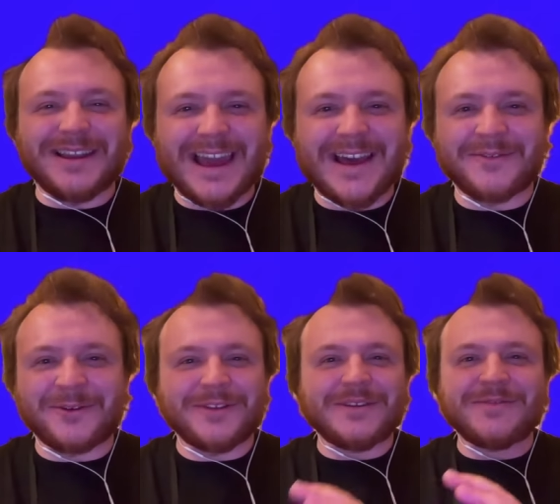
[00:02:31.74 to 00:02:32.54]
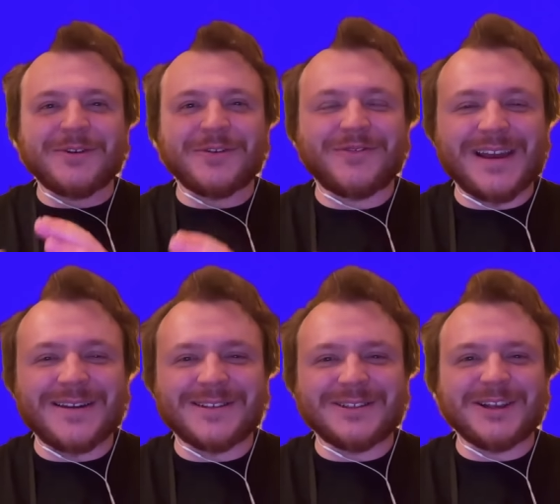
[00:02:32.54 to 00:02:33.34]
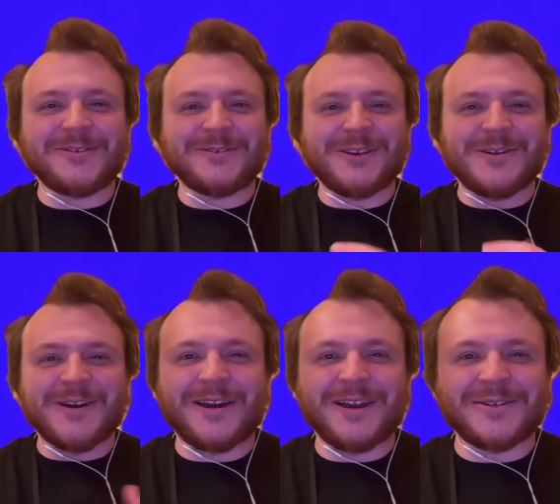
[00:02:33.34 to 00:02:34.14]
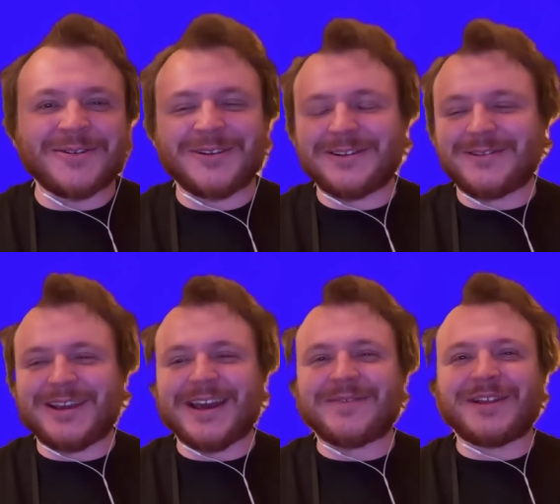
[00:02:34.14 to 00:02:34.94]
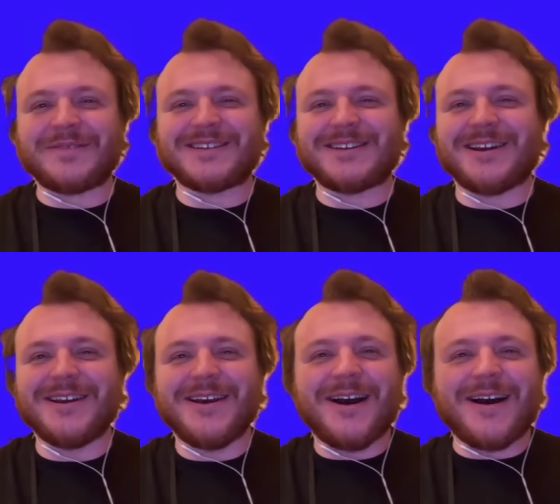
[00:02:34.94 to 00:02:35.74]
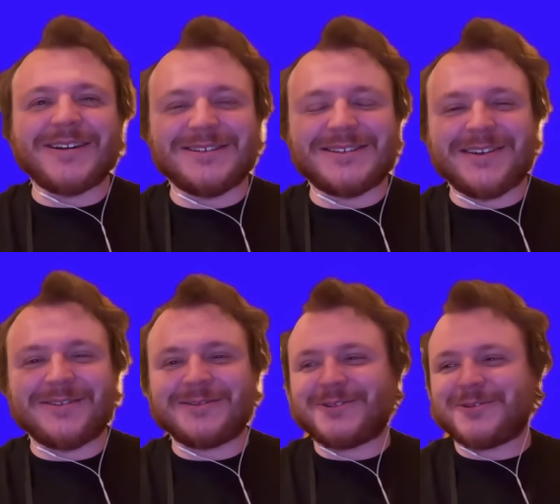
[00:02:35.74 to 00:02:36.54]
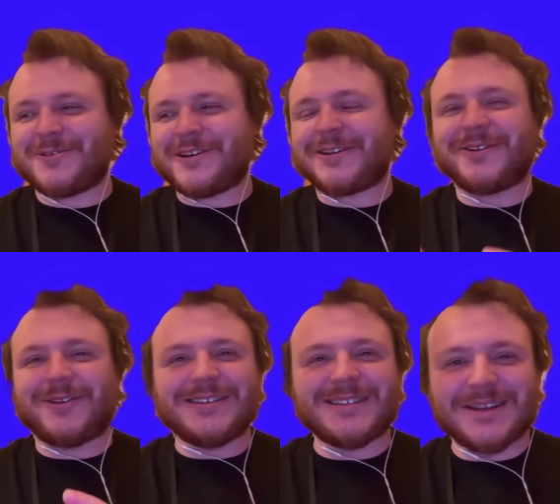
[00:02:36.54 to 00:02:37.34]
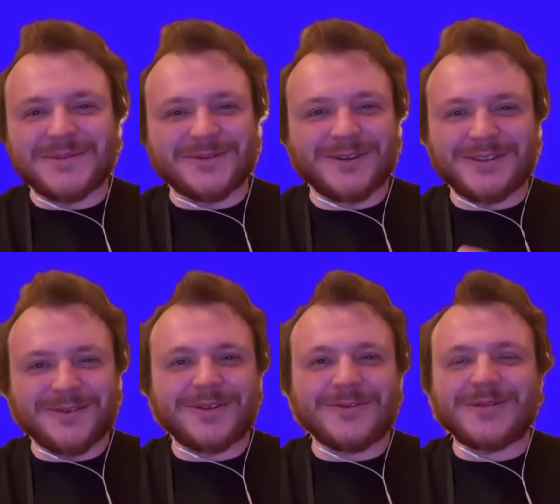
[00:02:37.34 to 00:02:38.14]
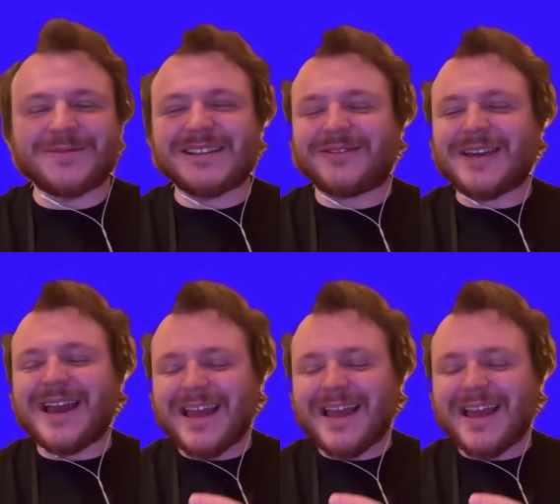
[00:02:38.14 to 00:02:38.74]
Cavill. If you're a fan of the channel, you know I adore Henry Cavill. I've seen Anya Taylor-Joy, Chris Hemsworth, you know, Thor himself.